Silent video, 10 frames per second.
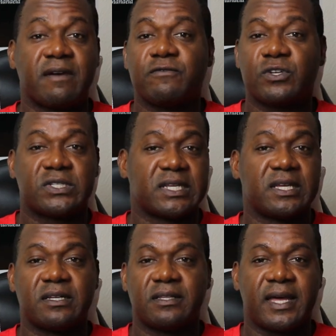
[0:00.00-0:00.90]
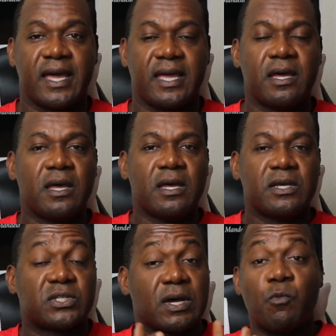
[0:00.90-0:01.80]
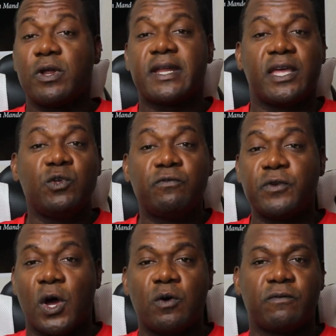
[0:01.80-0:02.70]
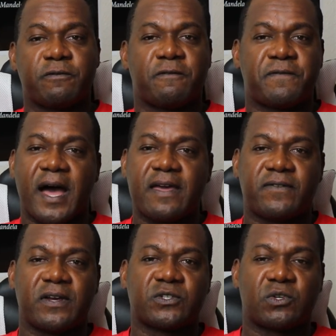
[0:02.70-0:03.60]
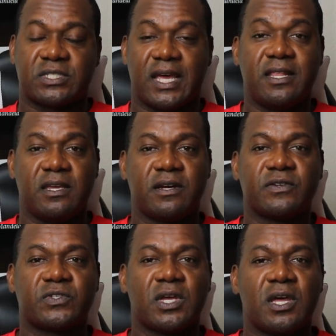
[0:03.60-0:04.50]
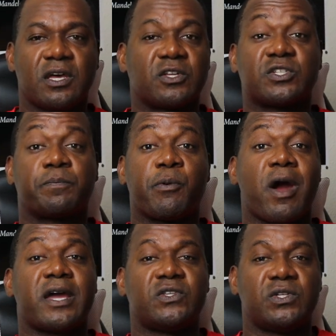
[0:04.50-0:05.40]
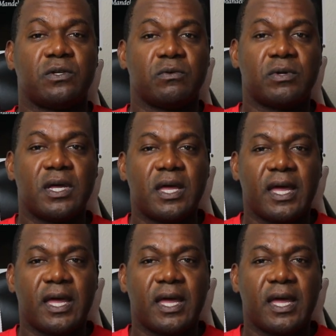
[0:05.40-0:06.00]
every single day. Someone that you've known for five years or 10 years could surprise you